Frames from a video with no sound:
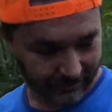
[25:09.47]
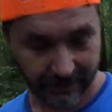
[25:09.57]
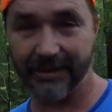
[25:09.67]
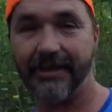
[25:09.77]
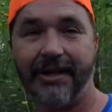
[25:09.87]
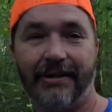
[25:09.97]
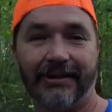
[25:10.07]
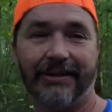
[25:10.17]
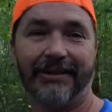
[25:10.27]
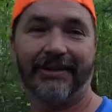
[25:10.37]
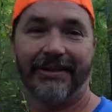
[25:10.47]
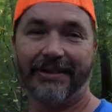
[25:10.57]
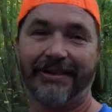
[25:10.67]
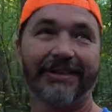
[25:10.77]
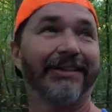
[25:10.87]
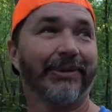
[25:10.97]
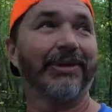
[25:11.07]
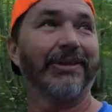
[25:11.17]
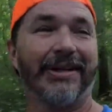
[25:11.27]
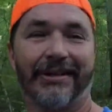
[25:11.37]
we're gonna call it a, we're
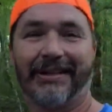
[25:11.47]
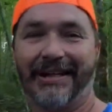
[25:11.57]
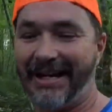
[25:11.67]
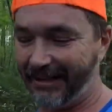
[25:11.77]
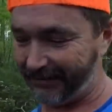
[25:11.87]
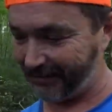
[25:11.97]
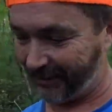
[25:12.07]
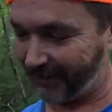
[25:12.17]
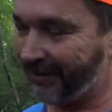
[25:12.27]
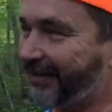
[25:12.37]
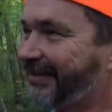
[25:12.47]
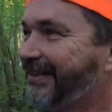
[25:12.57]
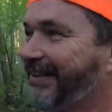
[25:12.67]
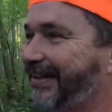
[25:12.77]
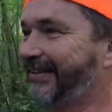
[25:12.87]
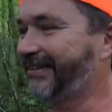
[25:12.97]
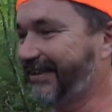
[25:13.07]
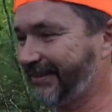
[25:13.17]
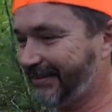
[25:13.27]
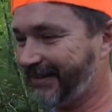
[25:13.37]
gonna call it a night for you. And
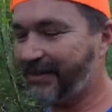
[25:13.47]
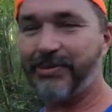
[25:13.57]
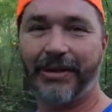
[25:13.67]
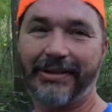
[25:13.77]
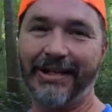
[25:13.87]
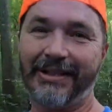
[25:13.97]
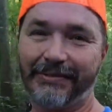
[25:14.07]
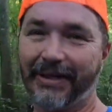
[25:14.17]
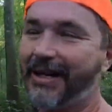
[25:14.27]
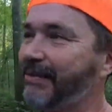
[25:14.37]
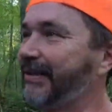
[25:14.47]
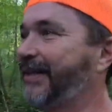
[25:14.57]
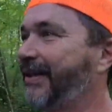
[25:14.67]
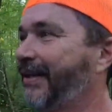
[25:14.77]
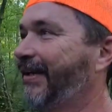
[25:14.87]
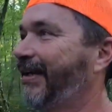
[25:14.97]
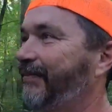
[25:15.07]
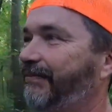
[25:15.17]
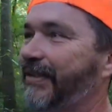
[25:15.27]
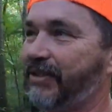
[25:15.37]
uh, I just wanna thank you for coming.
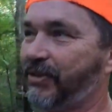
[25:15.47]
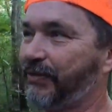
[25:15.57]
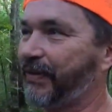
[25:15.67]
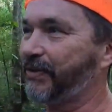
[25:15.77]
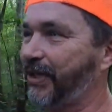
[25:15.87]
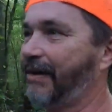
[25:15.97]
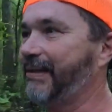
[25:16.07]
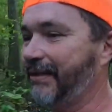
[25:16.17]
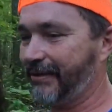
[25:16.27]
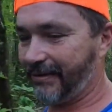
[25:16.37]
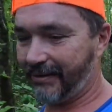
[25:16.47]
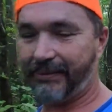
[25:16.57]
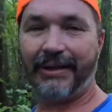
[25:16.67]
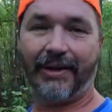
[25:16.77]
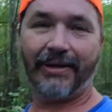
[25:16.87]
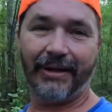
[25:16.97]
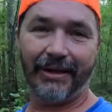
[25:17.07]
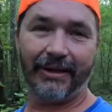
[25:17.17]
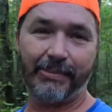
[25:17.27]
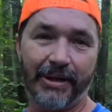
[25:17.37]
If this is your first time here, we are
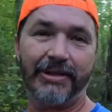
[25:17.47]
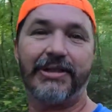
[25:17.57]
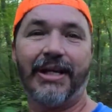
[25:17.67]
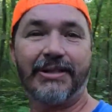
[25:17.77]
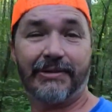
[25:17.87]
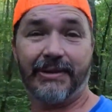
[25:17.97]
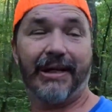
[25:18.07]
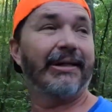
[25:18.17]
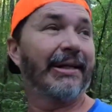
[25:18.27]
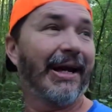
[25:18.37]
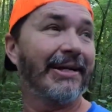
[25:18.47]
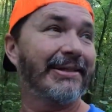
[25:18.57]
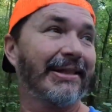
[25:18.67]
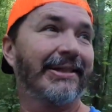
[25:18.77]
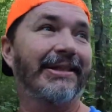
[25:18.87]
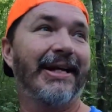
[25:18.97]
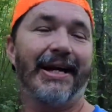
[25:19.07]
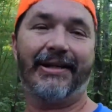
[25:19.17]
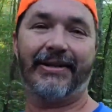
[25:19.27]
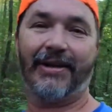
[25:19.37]
in the process of creating a 60
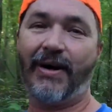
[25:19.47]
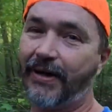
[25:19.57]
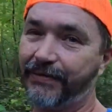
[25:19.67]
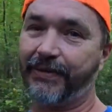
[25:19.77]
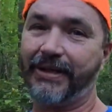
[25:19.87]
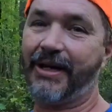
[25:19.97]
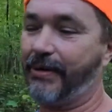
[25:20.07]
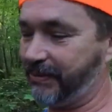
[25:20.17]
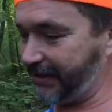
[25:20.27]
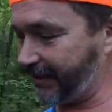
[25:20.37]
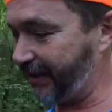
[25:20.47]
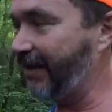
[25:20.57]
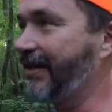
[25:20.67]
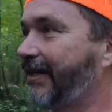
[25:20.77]
acre off-grid homestead,